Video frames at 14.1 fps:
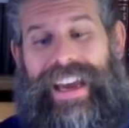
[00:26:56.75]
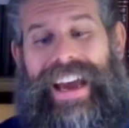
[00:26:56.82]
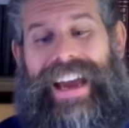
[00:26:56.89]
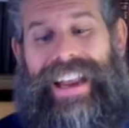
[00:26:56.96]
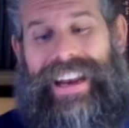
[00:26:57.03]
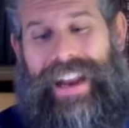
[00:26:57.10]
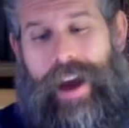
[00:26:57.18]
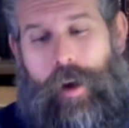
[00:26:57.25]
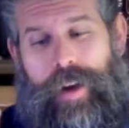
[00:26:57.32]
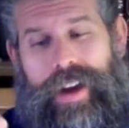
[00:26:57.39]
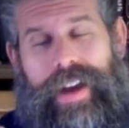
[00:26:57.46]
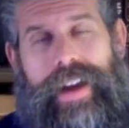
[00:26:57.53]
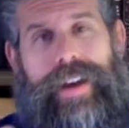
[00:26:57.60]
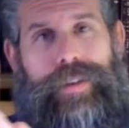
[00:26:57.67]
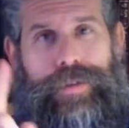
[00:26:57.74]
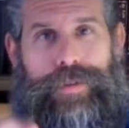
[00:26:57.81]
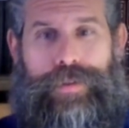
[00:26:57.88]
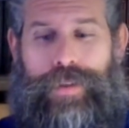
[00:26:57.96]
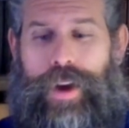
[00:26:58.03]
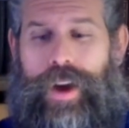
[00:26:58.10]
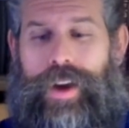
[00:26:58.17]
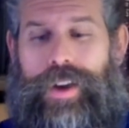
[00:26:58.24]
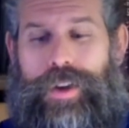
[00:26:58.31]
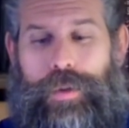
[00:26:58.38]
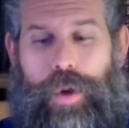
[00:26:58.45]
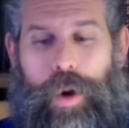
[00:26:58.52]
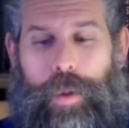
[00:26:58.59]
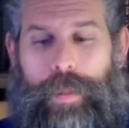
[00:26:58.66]
and now if
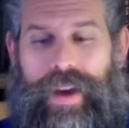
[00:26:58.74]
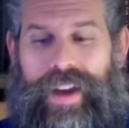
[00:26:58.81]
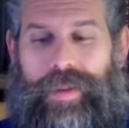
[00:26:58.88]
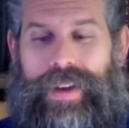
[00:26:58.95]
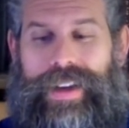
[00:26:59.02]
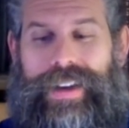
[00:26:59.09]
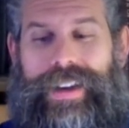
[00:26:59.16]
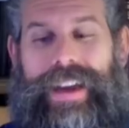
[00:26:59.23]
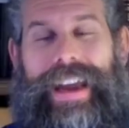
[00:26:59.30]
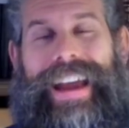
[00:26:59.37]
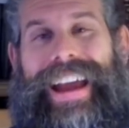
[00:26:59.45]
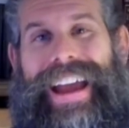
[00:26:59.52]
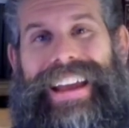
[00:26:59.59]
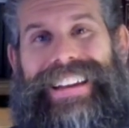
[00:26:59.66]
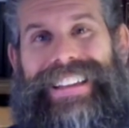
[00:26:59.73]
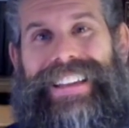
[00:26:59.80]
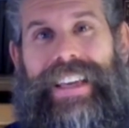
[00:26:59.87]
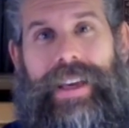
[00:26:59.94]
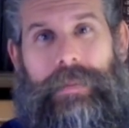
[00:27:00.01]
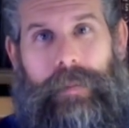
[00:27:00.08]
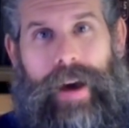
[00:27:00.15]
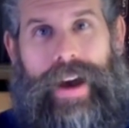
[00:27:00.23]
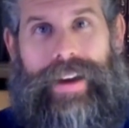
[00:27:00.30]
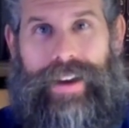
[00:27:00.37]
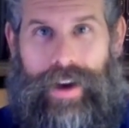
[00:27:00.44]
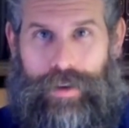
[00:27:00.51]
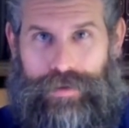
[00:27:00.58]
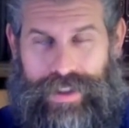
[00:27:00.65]
you obey me and keep my
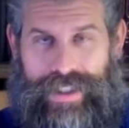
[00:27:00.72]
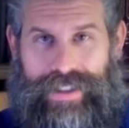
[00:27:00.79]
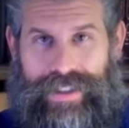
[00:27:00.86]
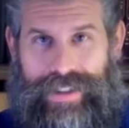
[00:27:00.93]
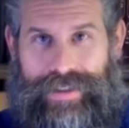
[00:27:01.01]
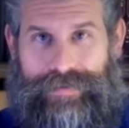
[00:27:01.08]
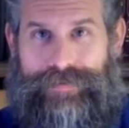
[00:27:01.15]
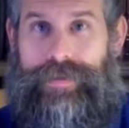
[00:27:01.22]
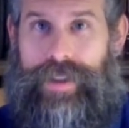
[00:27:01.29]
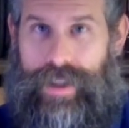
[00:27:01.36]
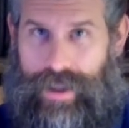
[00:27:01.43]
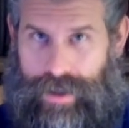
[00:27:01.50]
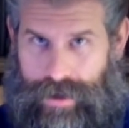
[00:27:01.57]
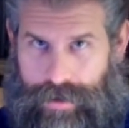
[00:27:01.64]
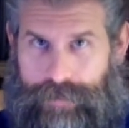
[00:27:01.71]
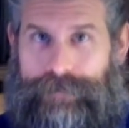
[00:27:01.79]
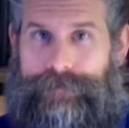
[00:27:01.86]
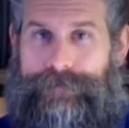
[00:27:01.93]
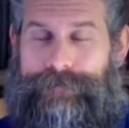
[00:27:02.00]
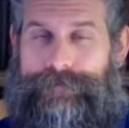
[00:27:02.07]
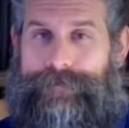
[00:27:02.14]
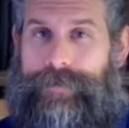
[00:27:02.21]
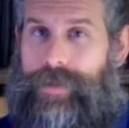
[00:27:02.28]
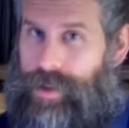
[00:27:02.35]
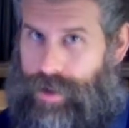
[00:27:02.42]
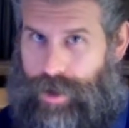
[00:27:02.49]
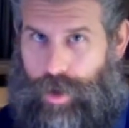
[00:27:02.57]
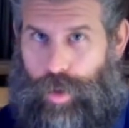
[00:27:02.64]
covenant, yep,
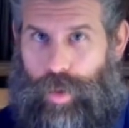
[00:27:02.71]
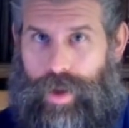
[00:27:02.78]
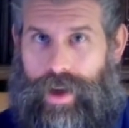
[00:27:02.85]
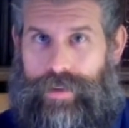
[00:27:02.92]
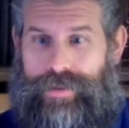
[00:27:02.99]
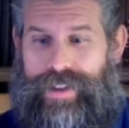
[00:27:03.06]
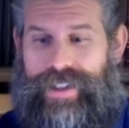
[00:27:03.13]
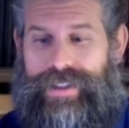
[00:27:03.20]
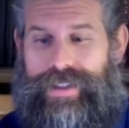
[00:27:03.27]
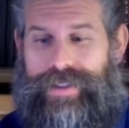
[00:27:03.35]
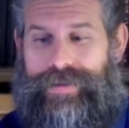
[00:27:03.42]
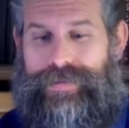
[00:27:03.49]
the whole covenant,